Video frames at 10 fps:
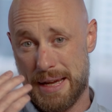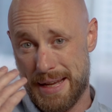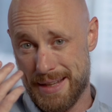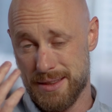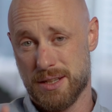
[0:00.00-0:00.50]

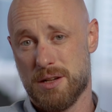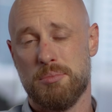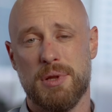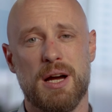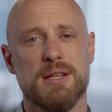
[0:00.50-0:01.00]
And the
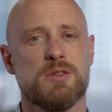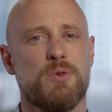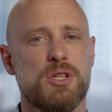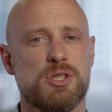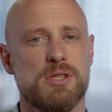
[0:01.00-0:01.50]
compliance
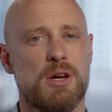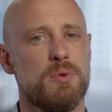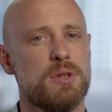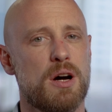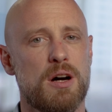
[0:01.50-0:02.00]
questions that
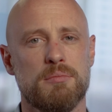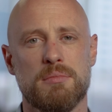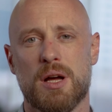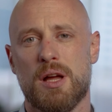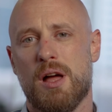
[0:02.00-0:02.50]
will come
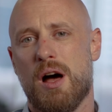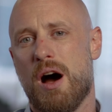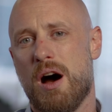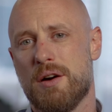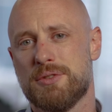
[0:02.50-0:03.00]

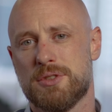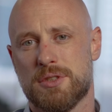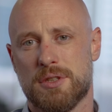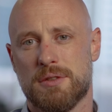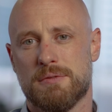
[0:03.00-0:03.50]

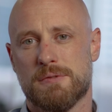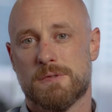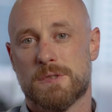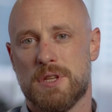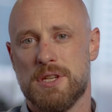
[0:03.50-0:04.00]
after
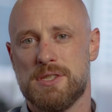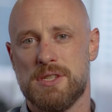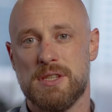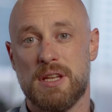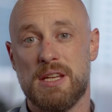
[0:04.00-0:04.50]
they
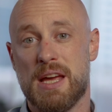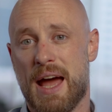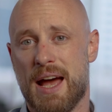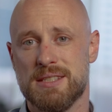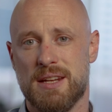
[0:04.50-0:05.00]
see that he
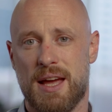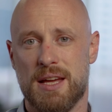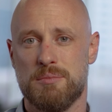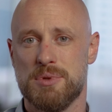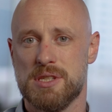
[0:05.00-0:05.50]
hasn't had
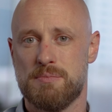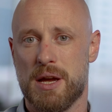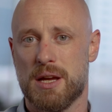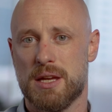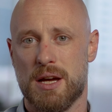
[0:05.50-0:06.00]
a business
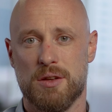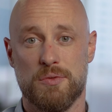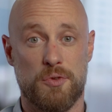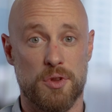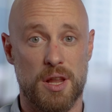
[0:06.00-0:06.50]
bank account
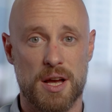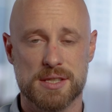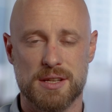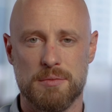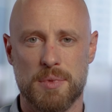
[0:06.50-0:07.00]
for the last
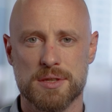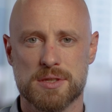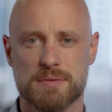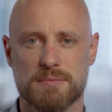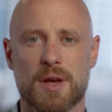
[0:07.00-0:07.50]
9
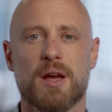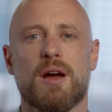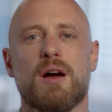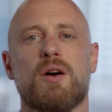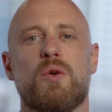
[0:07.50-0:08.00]
months
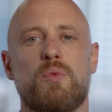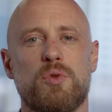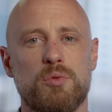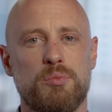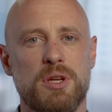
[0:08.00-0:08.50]

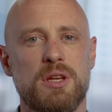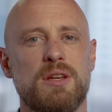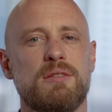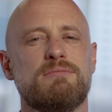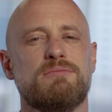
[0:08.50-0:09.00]
will
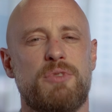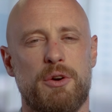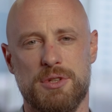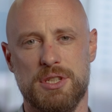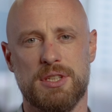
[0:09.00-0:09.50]
be
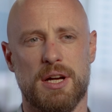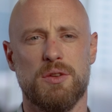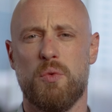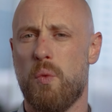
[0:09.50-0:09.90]
very detailed.